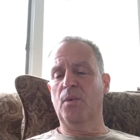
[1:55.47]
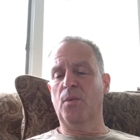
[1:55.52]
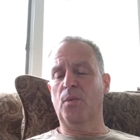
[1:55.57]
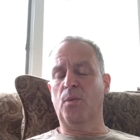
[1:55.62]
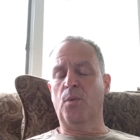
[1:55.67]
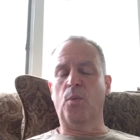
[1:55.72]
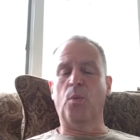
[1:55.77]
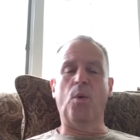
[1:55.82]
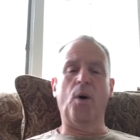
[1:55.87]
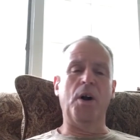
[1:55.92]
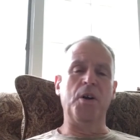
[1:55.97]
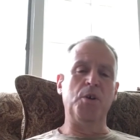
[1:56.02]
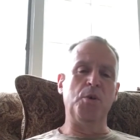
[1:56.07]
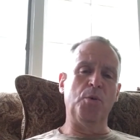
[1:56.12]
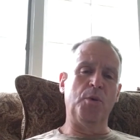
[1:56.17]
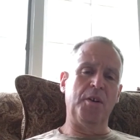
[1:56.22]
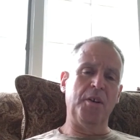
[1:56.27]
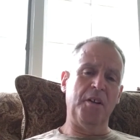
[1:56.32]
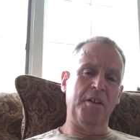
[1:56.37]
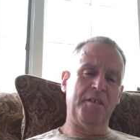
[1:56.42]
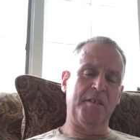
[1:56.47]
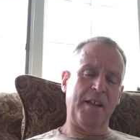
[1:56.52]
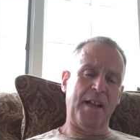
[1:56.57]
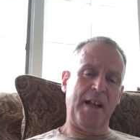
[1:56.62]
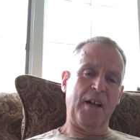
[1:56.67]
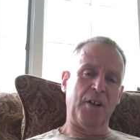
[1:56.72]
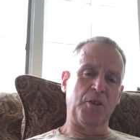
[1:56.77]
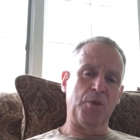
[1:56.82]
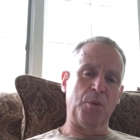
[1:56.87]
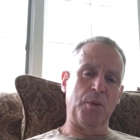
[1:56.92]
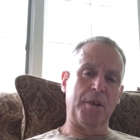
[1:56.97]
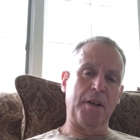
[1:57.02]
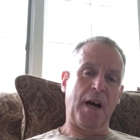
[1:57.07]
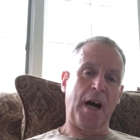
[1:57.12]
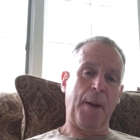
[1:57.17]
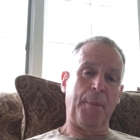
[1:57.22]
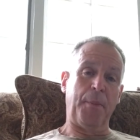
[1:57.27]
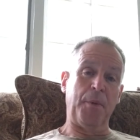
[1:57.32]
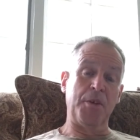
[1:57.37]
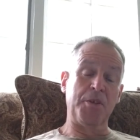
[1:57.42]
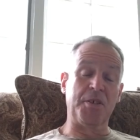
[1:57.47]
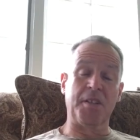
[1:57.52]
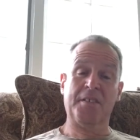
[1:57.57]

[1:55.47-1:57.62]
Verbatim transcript: what you set out to accomplish.